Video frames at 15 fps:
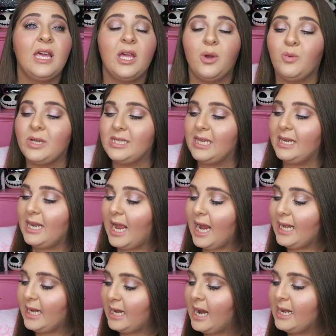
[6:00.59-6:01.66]
It was
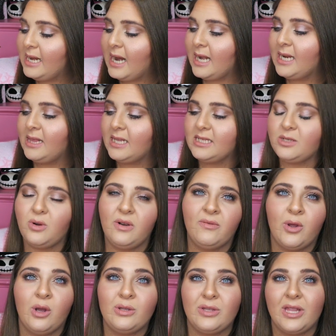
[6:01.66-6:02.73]
$9.99, and this sort
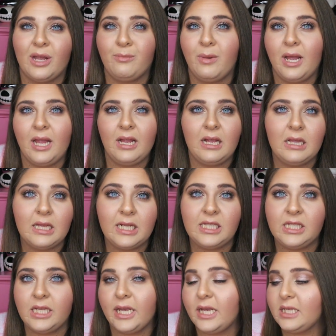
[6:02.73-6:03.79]
of goes with like my
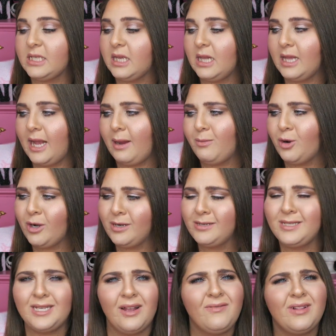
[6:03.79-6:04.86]
glitziest glamour
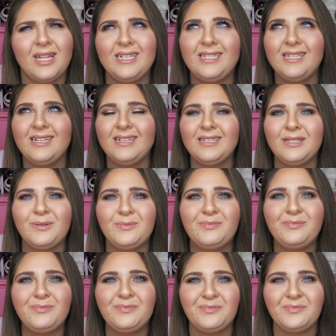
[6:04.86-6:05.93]
stuff. Glitziest?
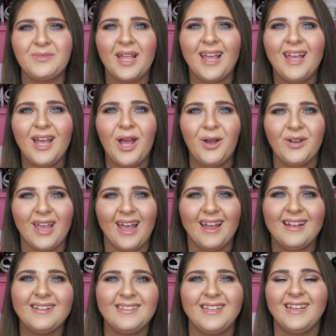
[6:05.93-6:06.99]

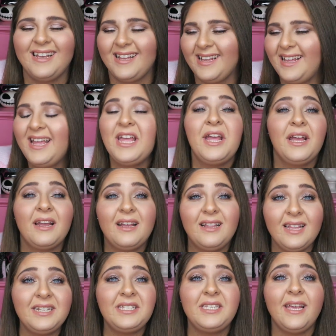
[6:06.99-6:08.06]
Okay.
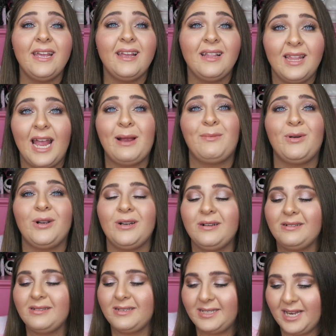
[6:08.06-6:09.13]
Glitzy
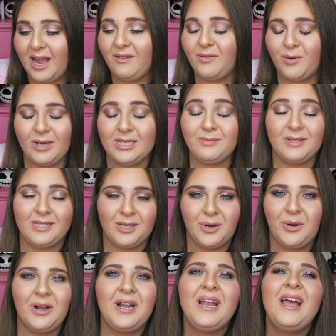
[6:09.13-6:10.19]
glamour stuff, Christmas
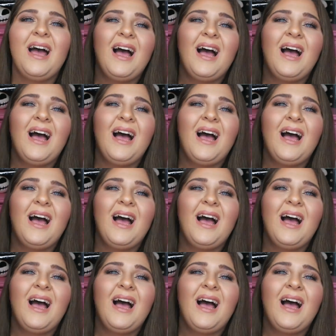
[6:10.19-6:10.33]
decor.